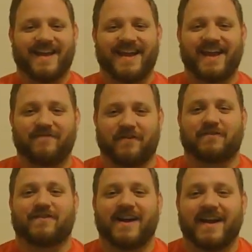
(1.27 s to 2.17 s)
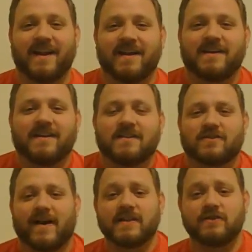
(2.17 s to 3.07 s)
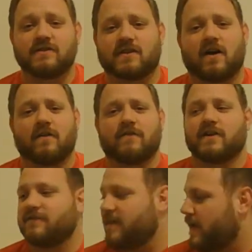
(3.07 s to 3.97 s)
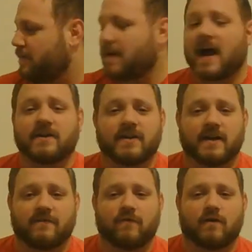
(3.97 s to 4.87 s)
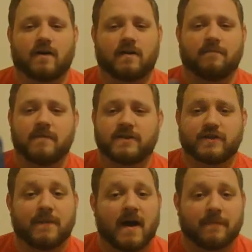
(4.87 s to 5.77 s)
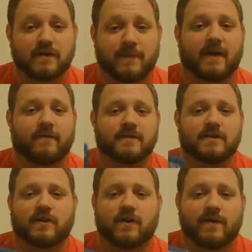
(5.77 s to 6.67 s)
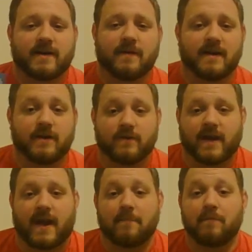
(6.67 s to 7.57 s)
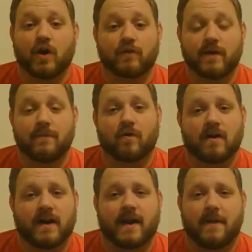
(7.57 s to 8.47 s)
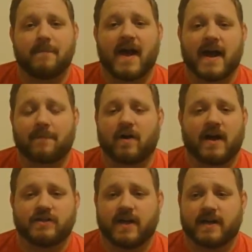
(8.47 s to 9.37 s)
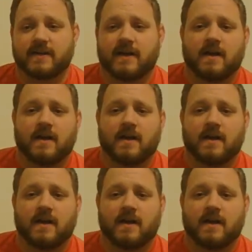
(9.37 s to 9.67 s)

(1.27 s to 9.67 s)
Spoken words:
Hey, fifth grade. So as you saw, for your final project for Mr. Popper's Penguins, you're going to be doing a book report and a bag project.